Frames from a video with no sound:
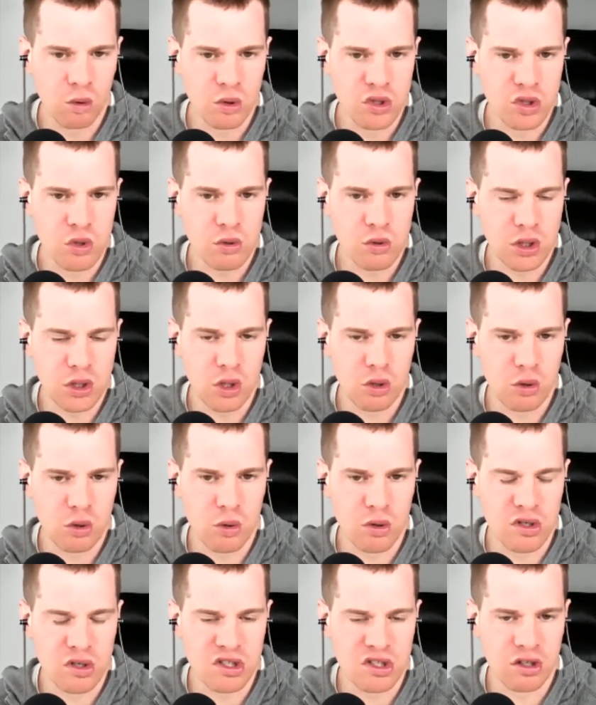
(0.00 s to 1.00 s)
or too low
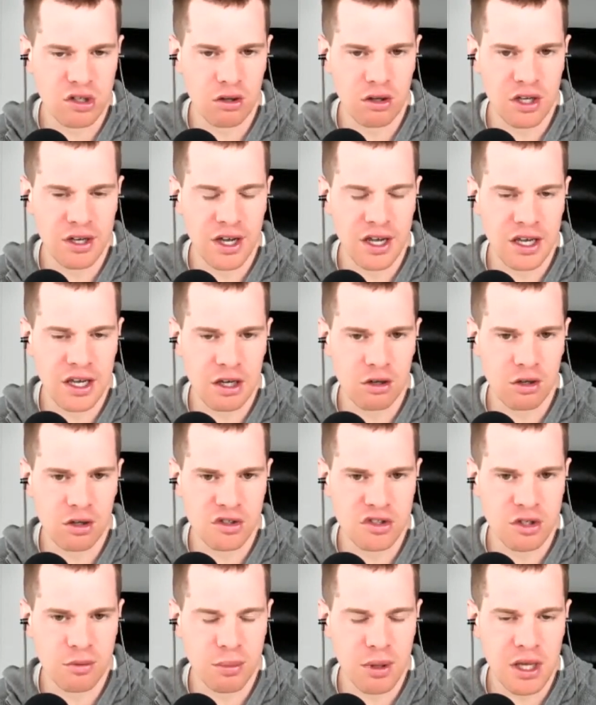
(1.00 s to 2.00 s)
cortisol at night, could
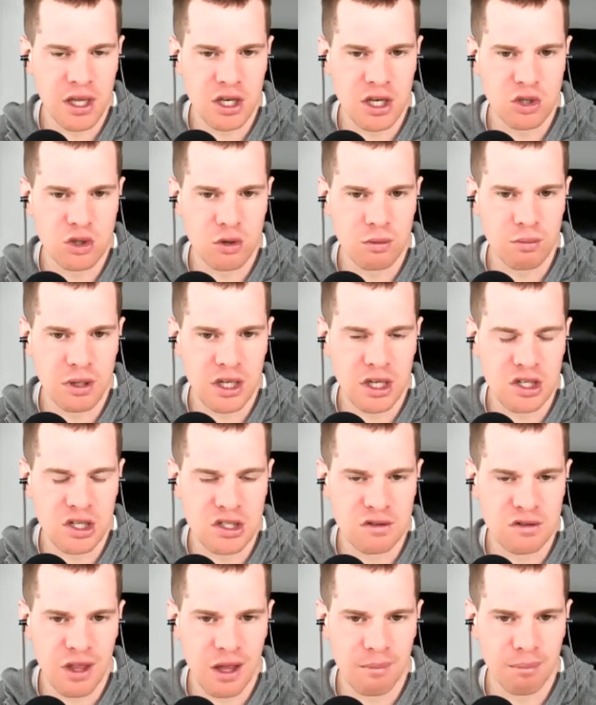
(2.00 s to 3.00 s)
also be an issue
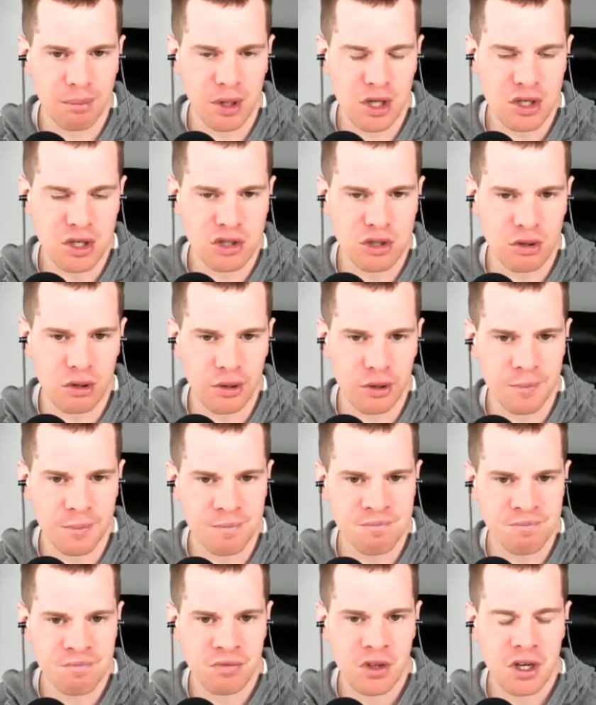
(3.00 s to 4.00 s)
because of that blood sugar.